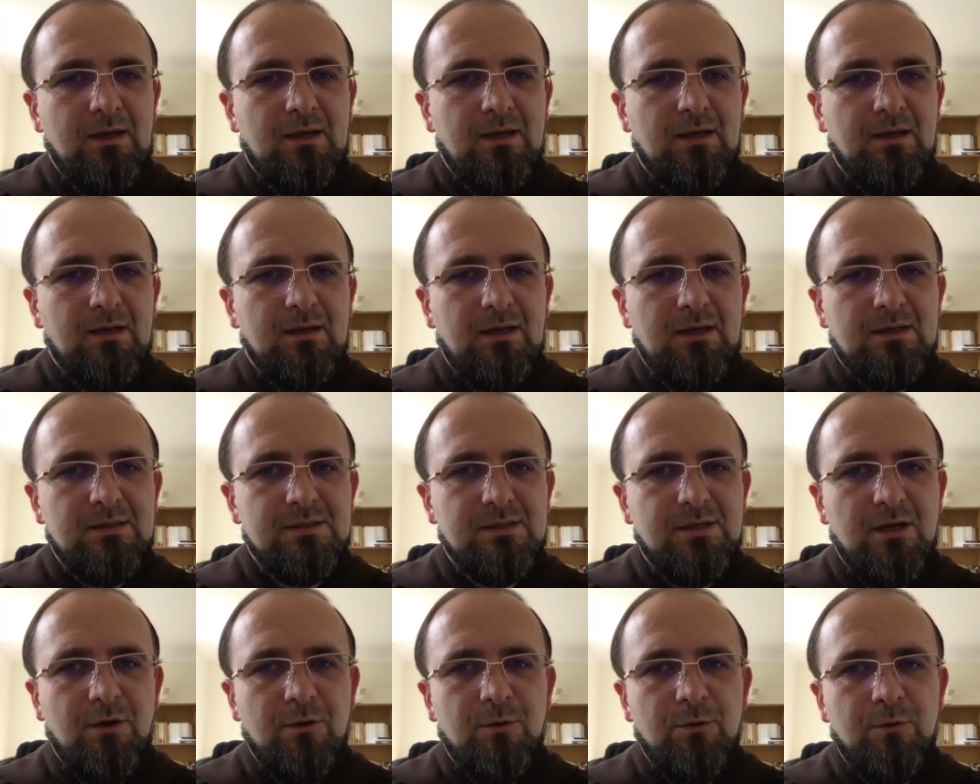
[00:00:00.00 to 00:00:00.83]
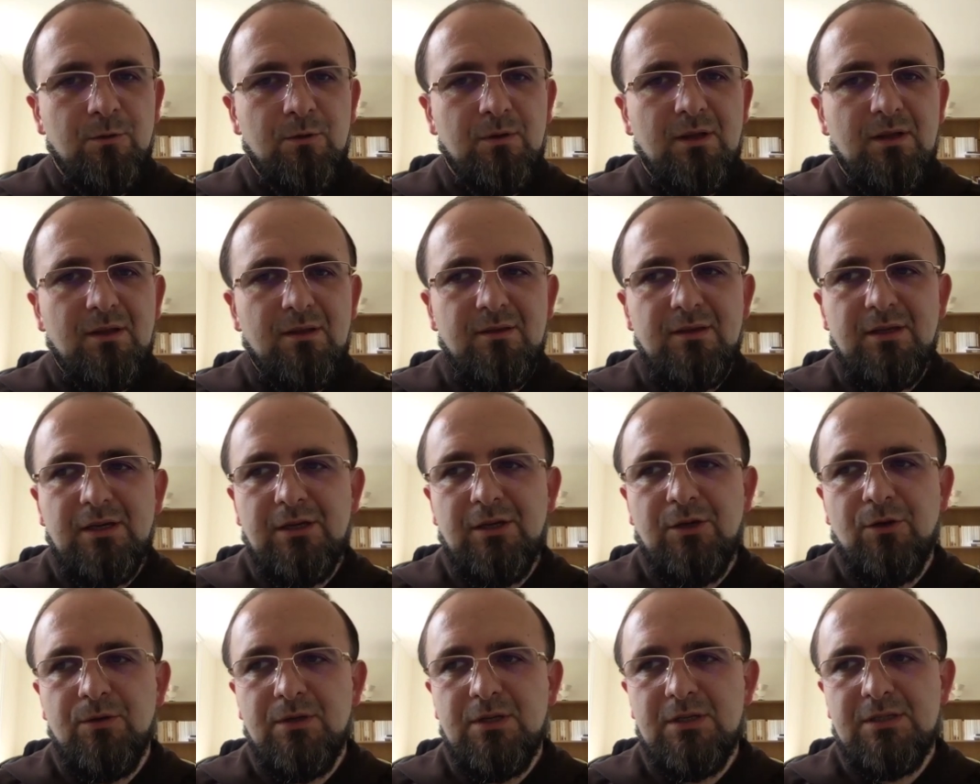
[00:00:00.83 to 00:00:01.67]
Uh, and so the
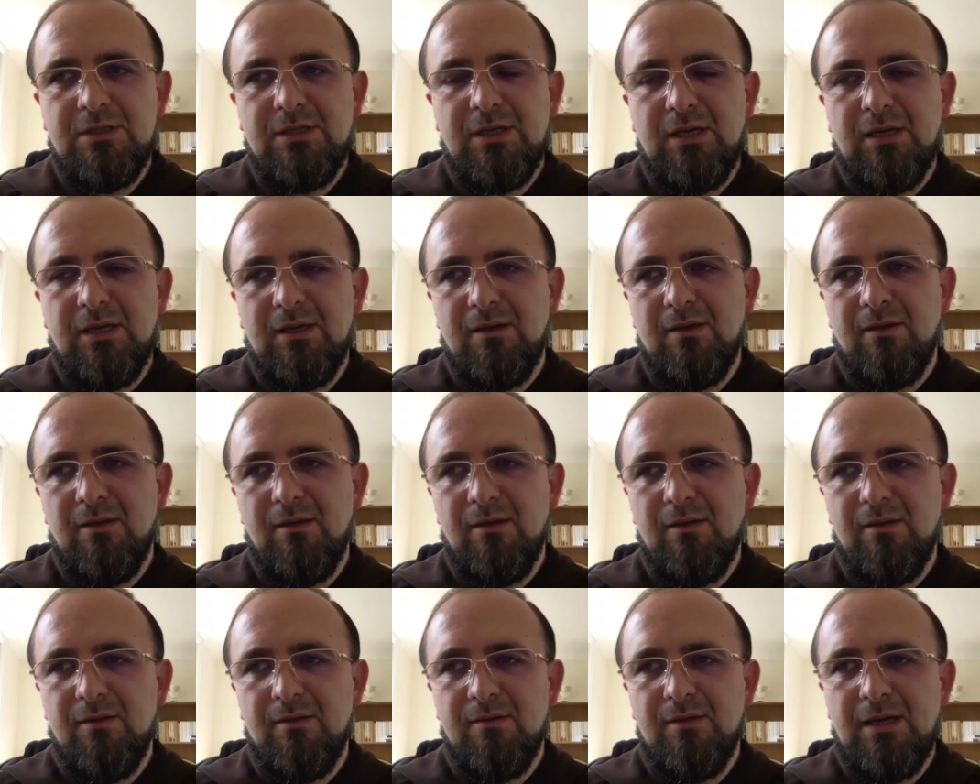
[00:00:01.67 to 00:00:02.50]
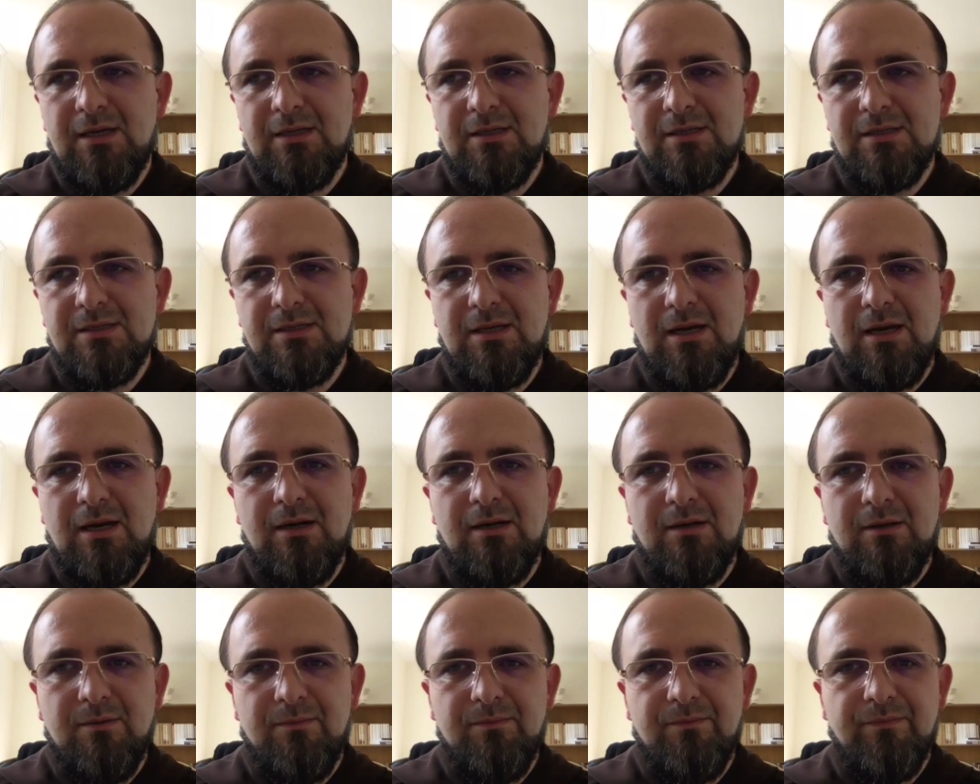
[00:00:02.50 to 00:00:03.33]
unity that is
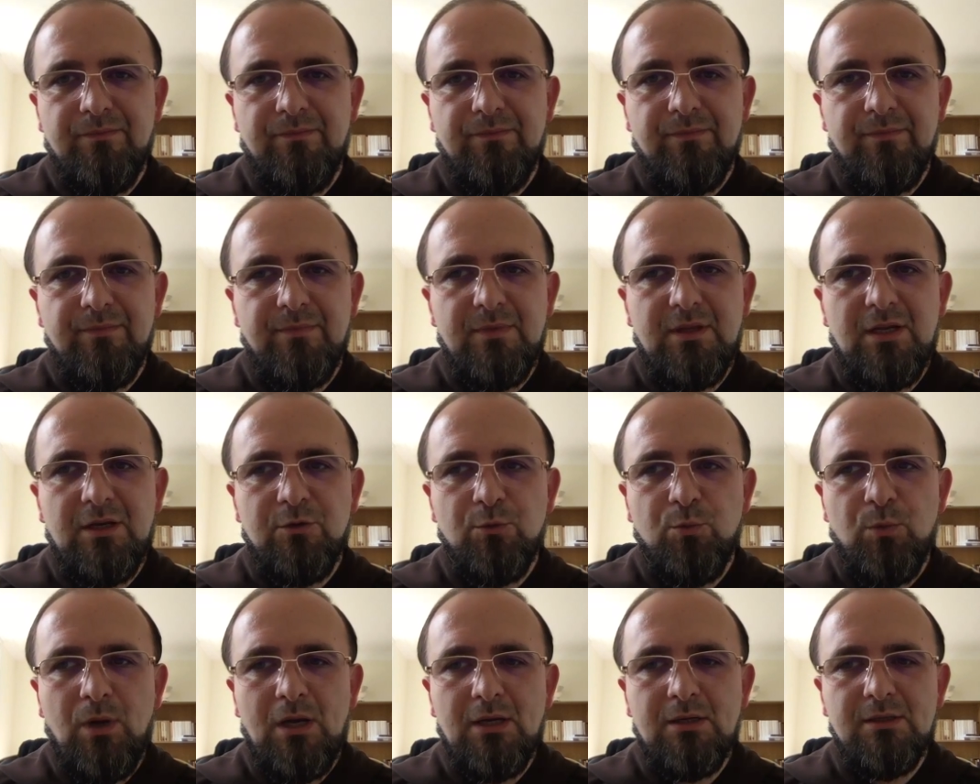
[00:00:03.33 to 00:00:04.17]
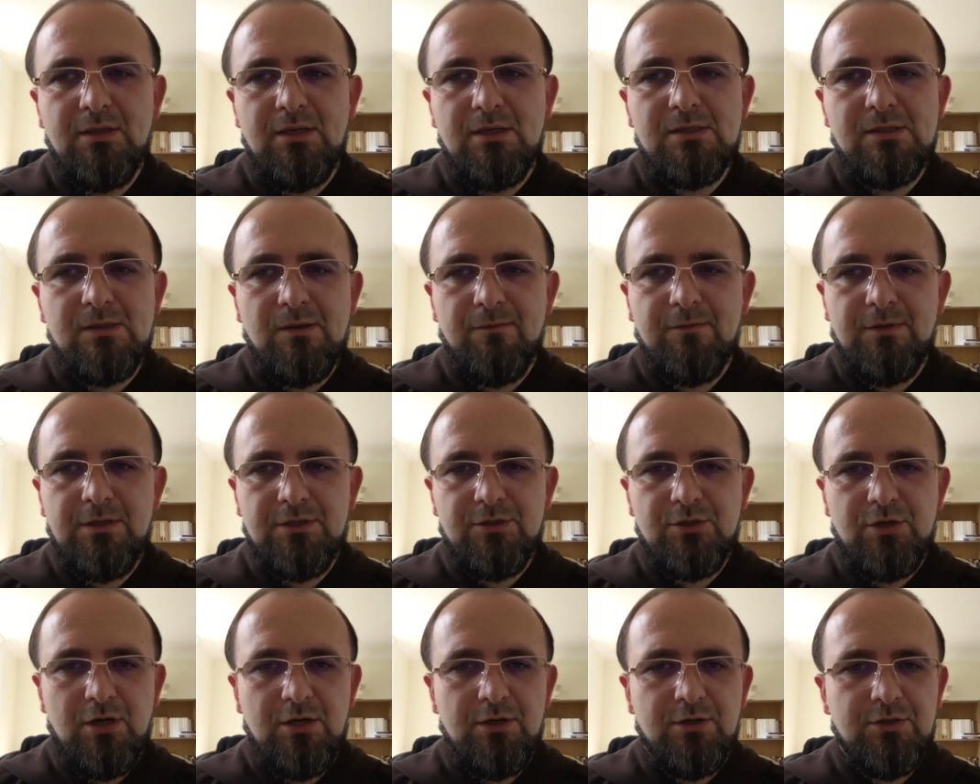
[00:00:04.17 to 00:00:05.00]
there, that oneness of the
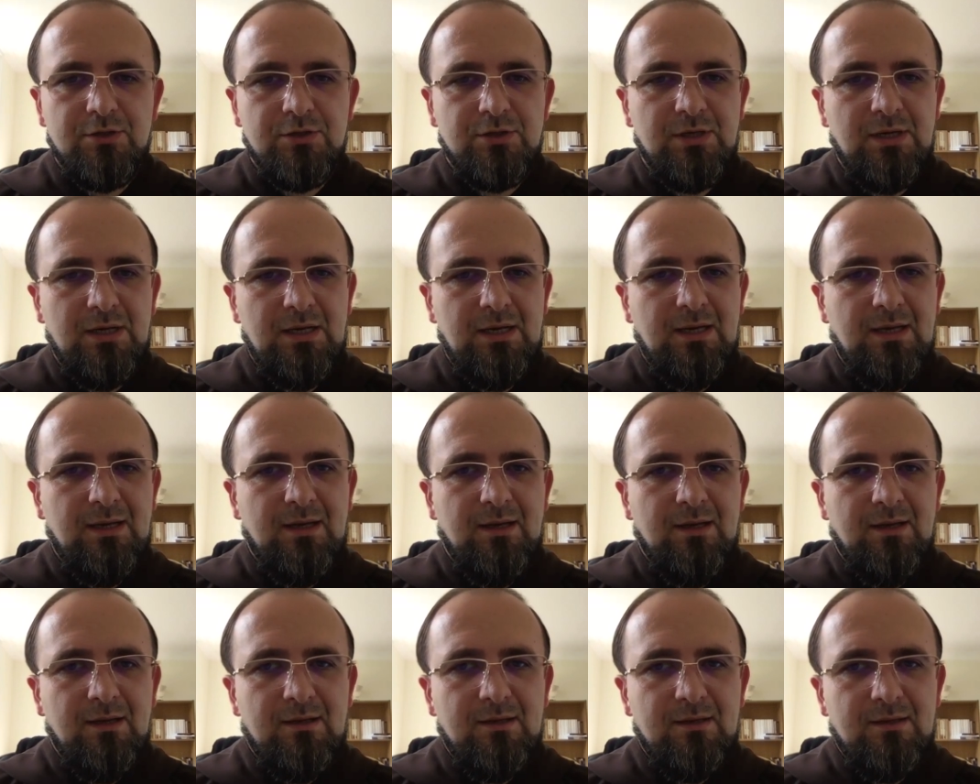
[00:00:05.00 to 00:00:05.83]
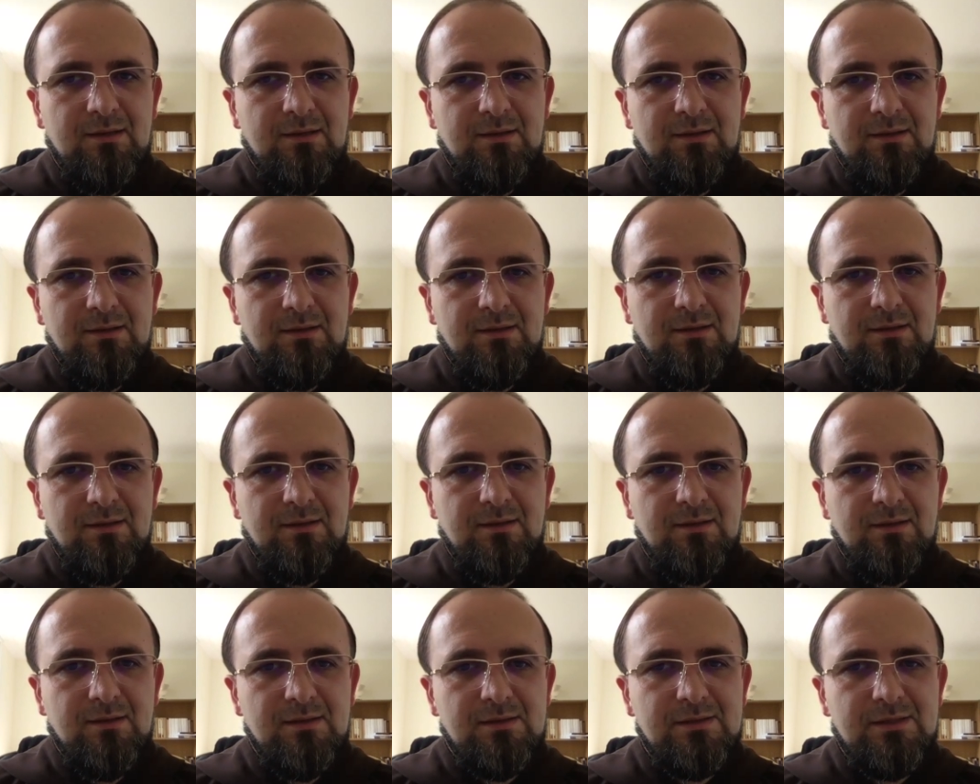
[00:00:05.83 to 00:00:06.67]
church, uh,
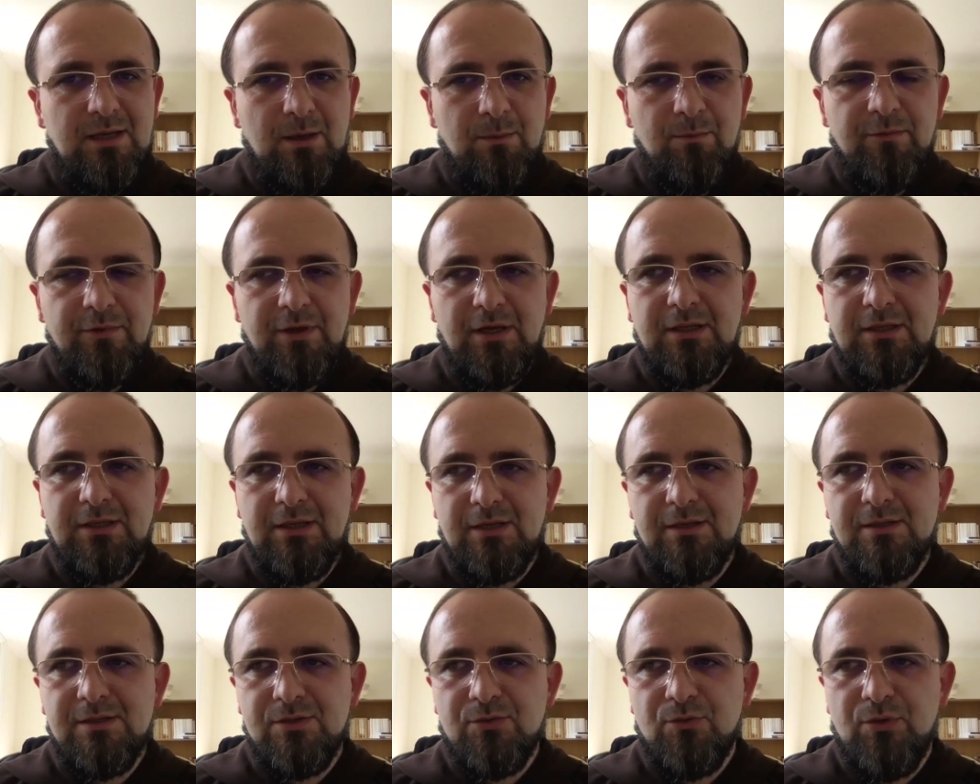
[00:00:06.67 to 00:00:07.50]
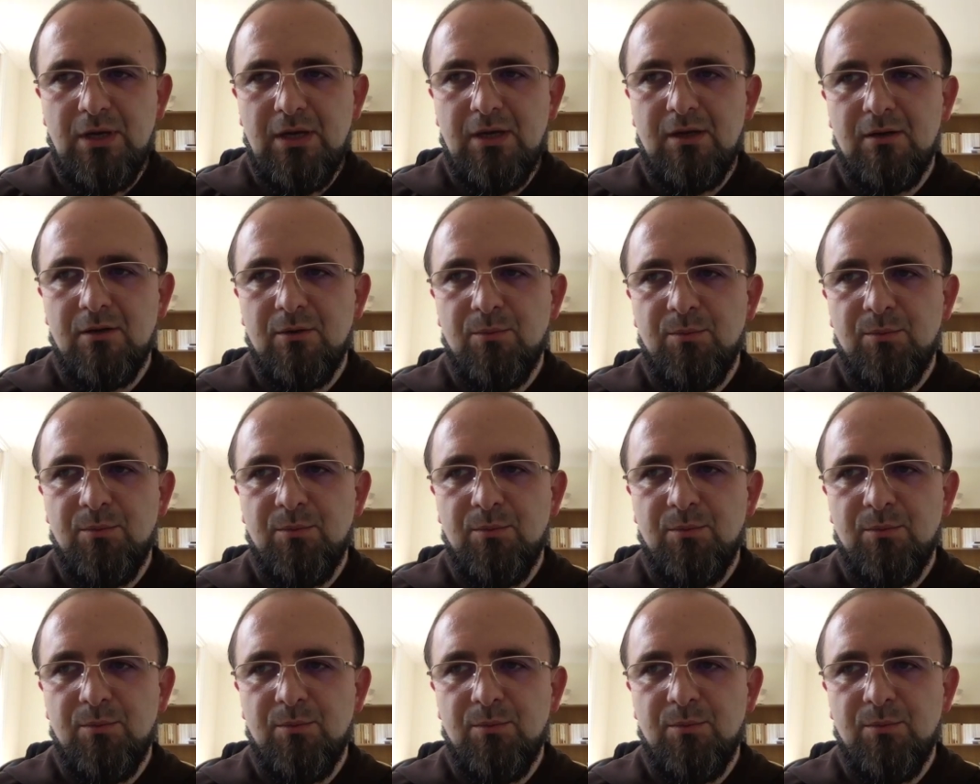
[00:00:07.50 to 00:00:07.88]
is something that is real,